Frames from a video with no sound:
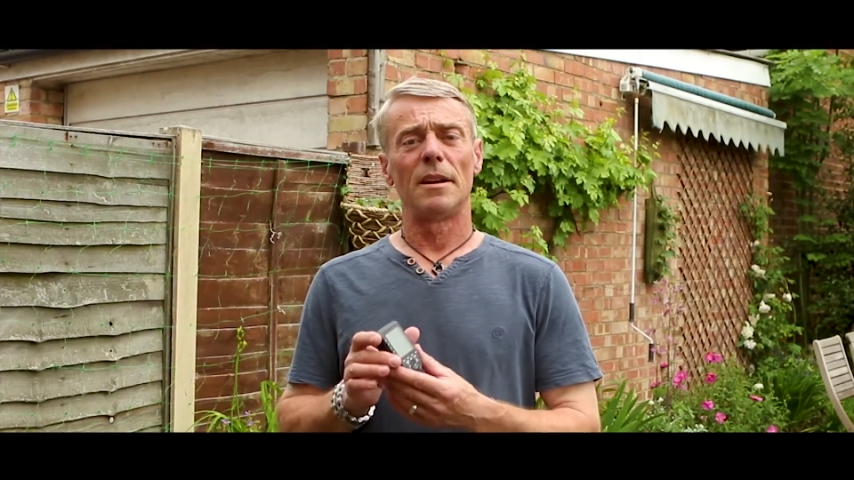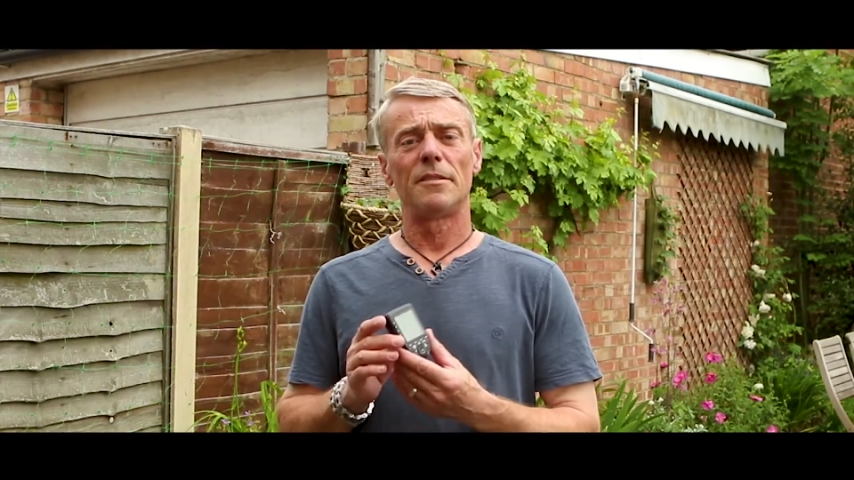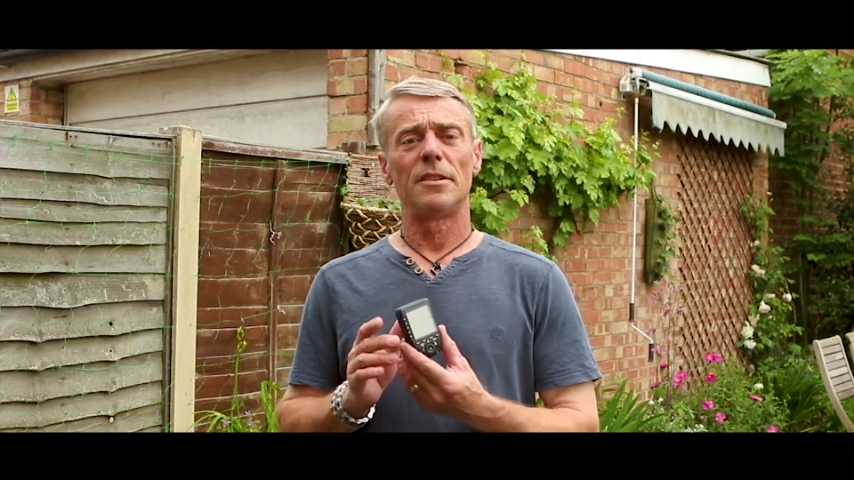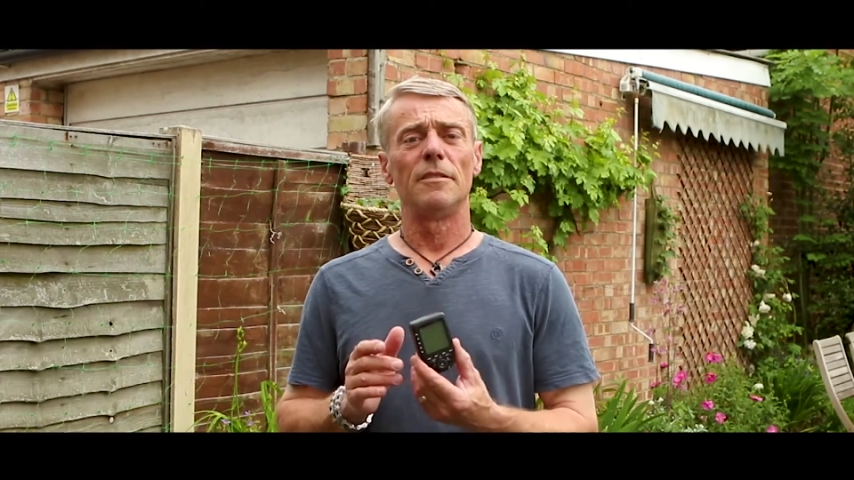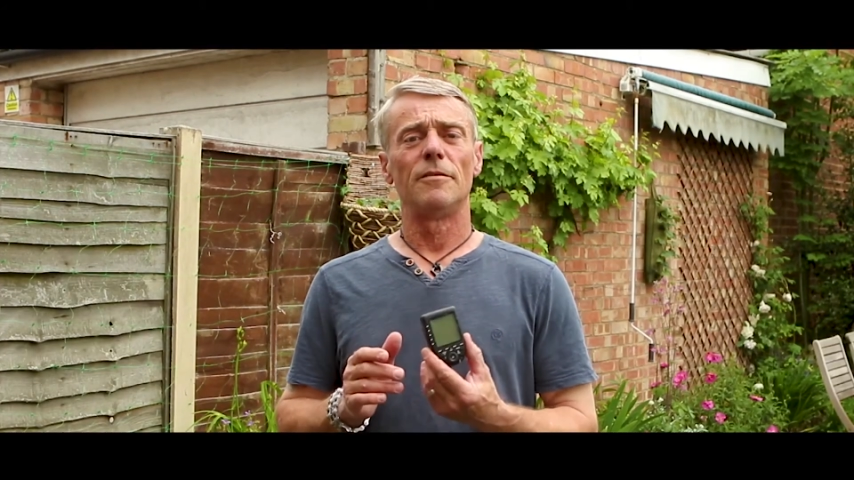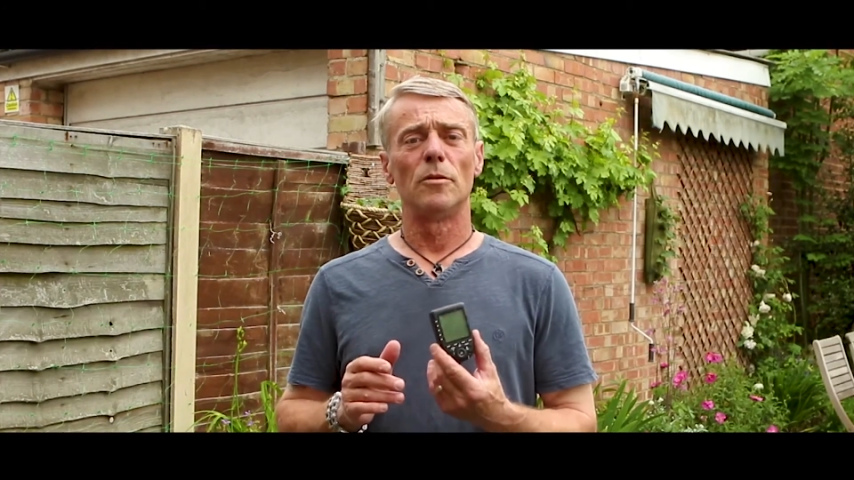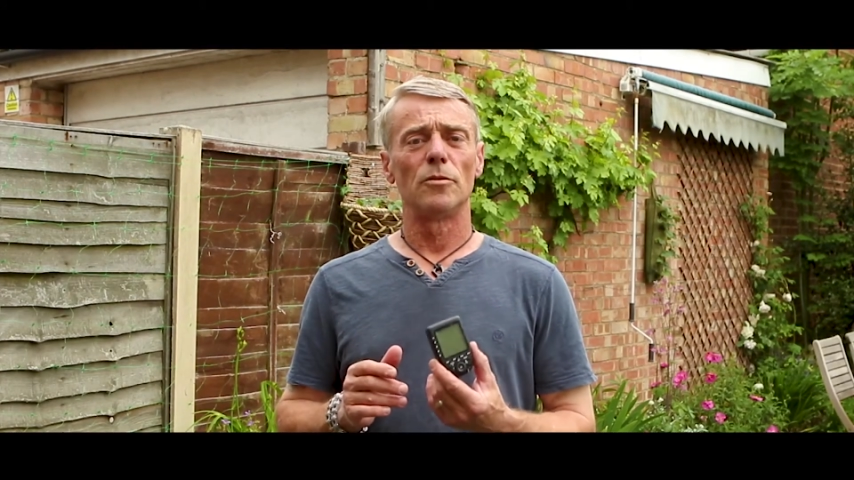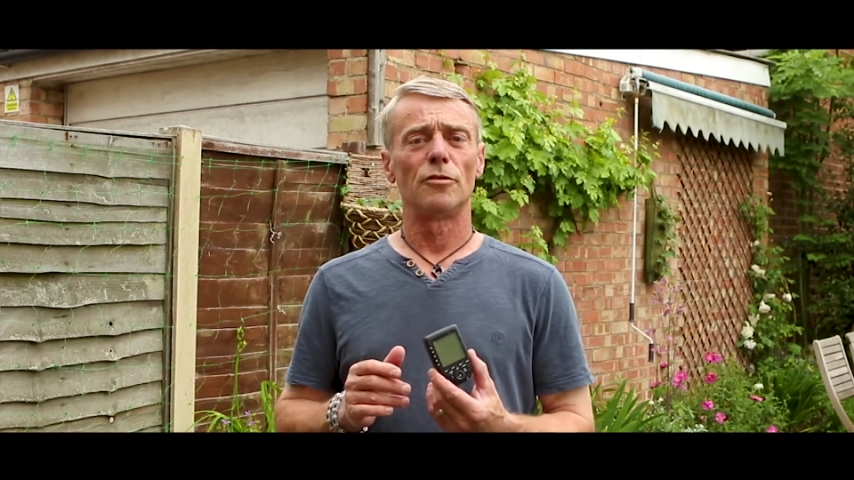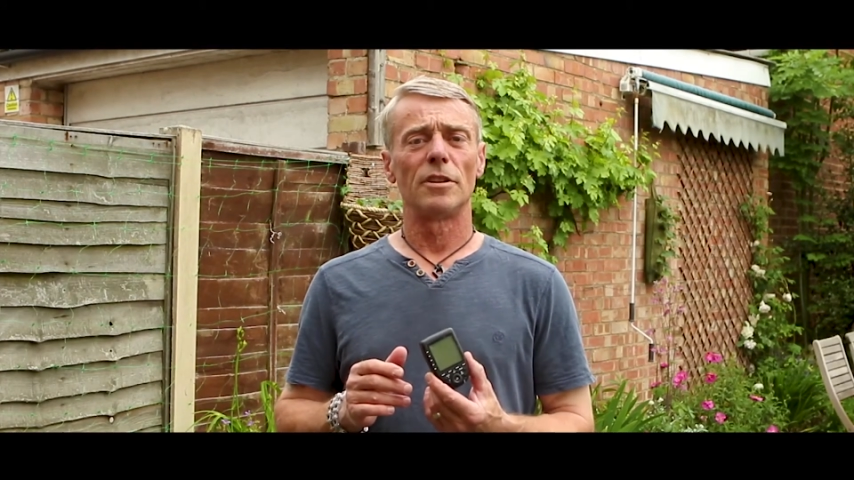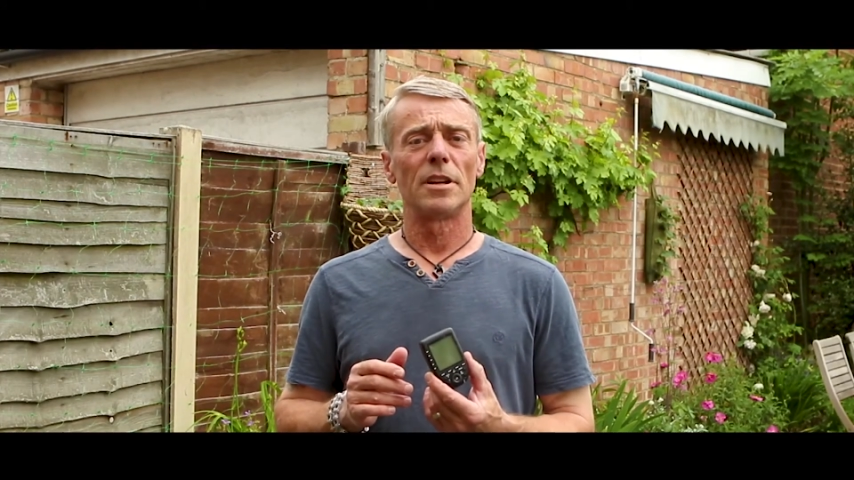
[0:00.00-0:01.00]
ST4
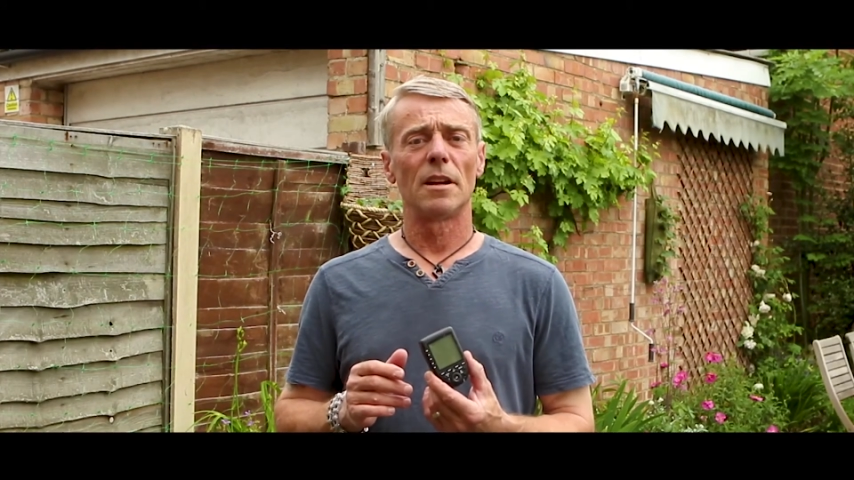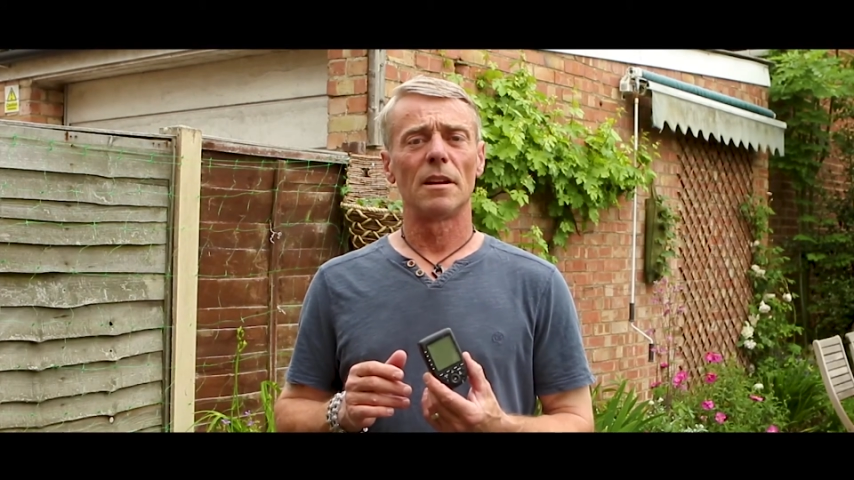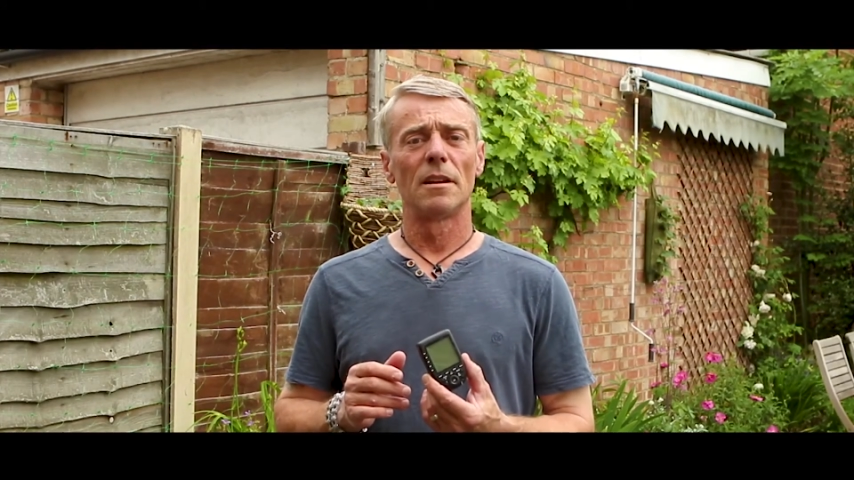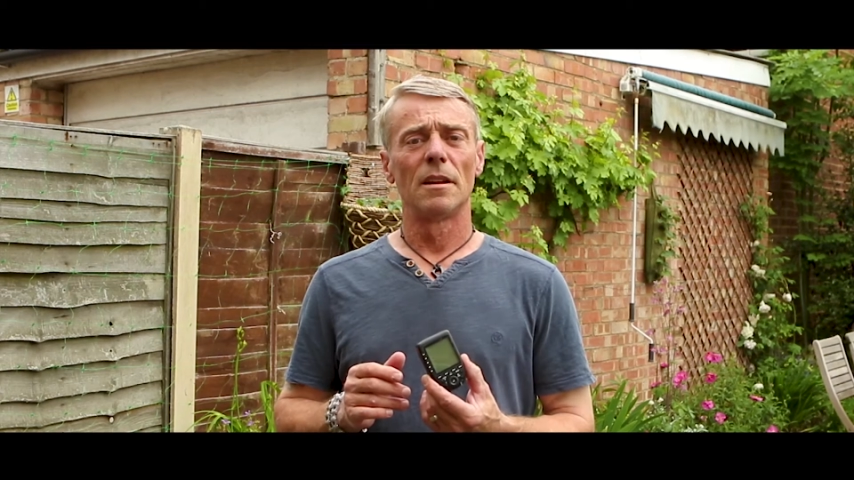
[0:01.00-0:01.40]
trigger.